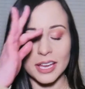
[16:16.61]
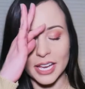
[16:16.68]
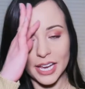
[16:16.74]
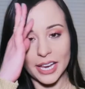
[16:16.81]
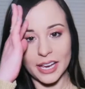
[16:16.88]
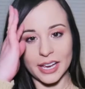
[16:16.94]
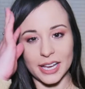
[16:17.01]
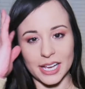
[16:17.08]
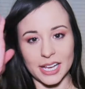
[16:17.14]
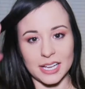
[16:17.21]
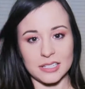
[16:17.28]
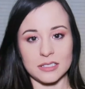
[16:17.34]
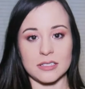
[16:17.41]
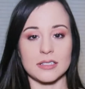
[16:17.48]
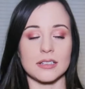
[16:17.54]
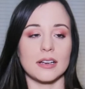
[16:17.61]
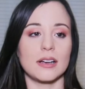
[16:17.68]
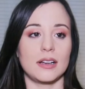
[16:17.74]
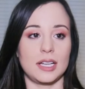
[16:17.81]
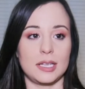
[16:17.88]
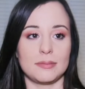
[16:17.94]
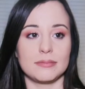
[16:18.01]
and
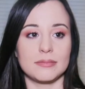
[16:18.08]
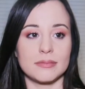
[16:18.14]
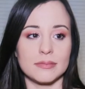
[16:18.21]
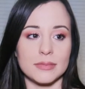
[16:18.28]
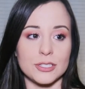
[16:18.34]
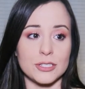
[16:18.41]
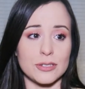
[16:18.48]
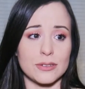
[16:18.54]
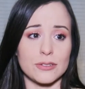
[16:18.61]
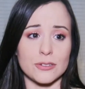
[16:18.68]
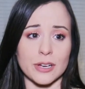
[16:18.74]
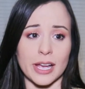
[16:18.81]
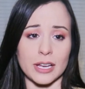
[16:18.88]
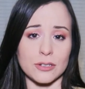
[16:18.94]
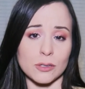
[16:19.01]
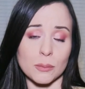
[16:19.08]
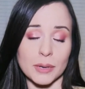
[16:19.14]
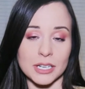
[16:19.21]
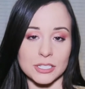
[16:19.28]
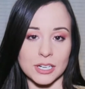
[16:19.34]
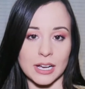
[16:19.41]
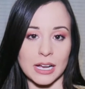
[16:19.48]
just try and do my
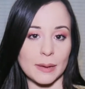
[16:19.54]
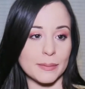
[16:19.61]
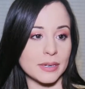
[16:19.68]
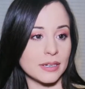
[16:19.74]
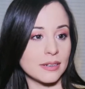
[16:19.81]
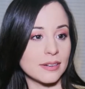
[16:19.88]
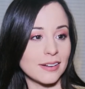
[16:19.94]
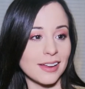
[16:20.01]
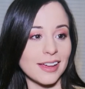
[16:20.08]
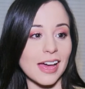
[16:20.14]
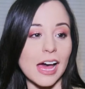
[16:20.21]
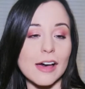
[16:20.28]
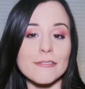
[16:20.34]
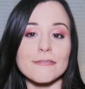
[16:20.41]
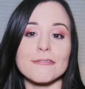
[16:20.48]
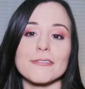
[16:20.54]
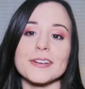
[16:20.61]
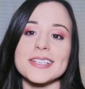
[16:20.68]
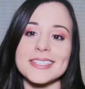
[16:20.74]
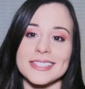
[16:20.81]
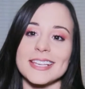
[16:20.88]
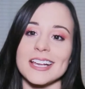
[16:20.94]
job. And
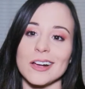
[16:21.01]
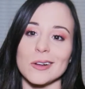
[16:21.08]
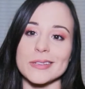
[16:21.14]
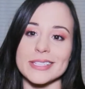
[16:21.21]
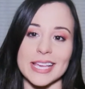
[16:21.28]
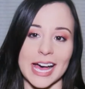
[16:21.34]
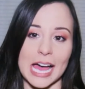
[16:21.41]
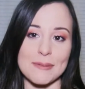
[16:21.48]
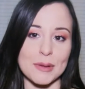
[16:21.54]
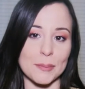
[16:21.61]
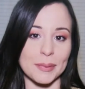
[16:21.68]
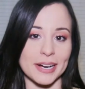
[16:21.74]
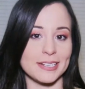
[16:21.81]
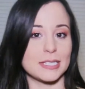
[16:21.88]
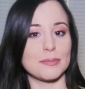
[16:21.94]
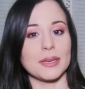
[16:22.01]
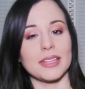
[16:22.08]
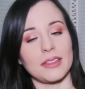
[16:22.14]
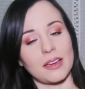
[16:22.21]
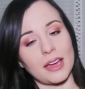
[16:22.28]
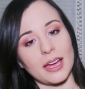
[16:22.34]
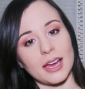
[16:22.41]
every single time it bites me in
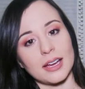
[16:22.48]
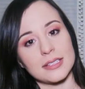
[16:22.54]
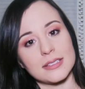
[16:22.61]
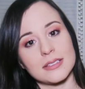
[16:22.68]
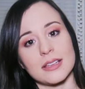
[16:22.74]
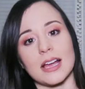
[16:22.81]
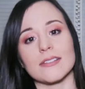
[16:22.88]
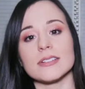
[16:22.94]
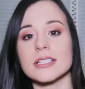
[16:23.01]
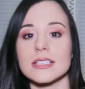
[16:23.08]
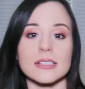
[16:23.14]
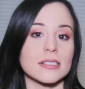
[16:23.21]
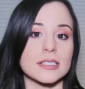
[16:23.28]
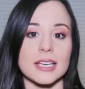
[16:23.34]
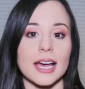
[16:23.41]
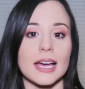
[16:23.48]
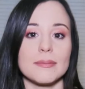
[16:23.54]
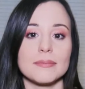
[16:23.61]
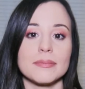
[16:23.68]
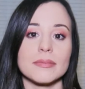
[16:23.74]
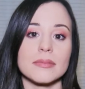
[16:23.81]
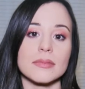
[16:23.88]
the ass. Every single
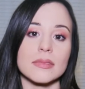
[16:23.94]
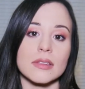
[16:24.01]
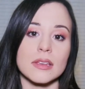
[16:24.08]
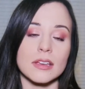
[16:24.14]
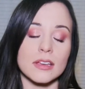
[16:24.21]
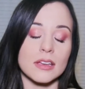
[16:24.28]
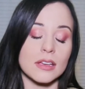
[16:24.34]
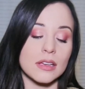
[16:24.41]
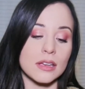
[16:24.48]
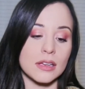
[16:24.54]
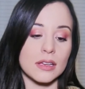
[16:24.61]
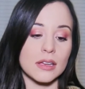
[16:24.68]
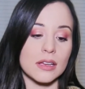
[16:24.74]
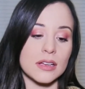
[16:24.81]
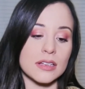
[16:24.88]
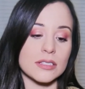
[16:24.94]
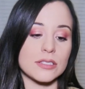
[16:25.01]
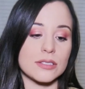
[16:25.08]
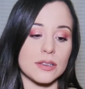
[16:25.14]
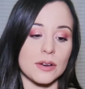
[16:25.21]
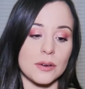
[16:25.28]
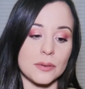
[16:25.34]
time.
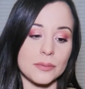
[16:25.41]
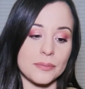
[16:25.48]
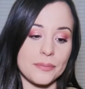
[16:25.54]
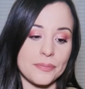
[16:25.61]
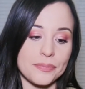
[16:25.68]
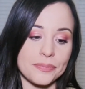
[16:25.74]
So,